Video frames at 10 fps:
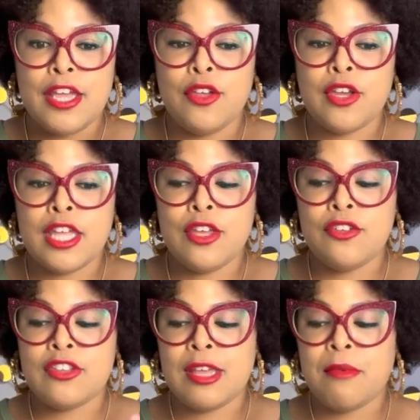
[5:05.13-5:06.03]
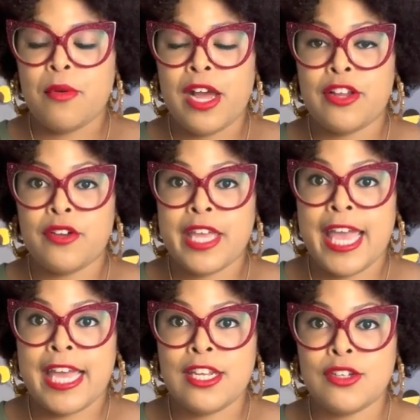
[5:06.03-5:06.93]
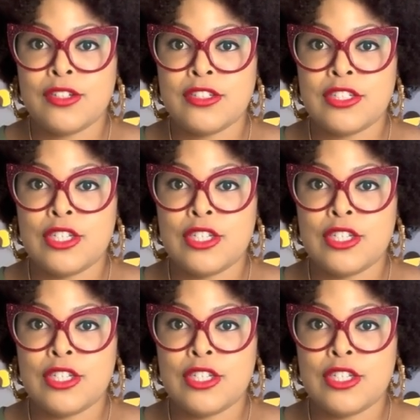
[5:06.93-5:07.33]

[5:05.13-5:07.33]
You can use them around your candles.